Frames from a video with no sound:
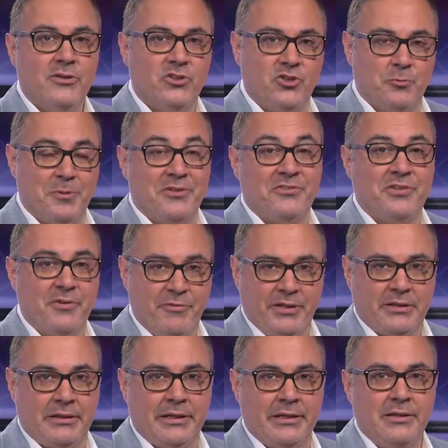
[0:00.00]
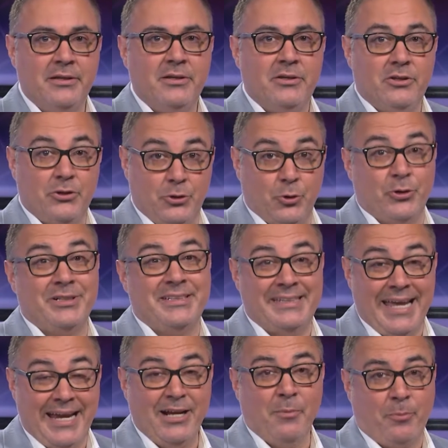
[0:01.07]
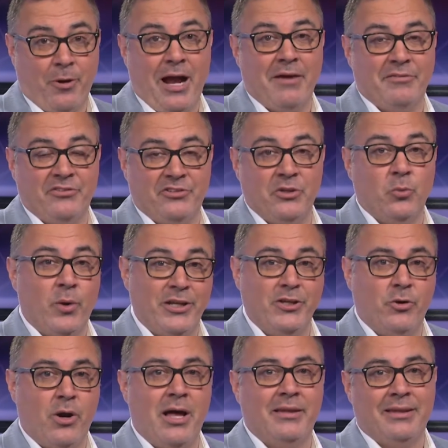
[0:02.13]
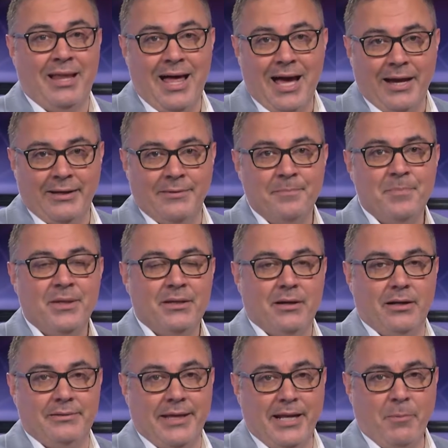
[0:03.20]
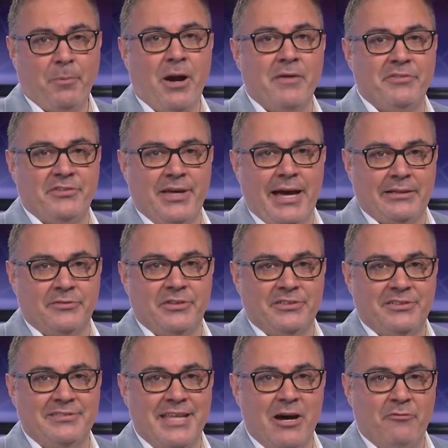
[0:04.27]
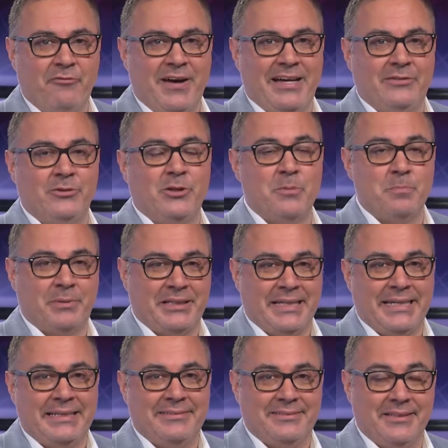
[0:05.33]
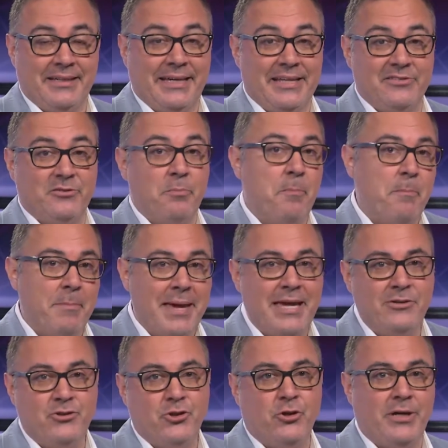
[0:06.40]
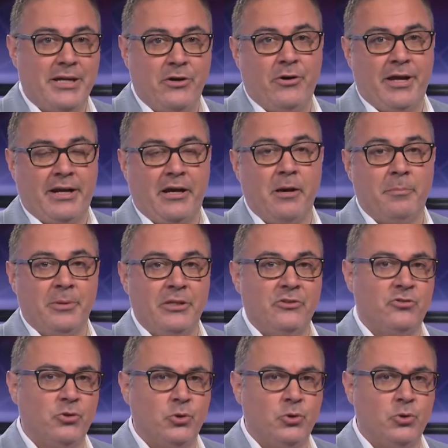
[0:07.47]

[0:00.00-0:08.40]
specifically your data privacy when you're online. A data privacy activist has now filed complaints against major internet companies,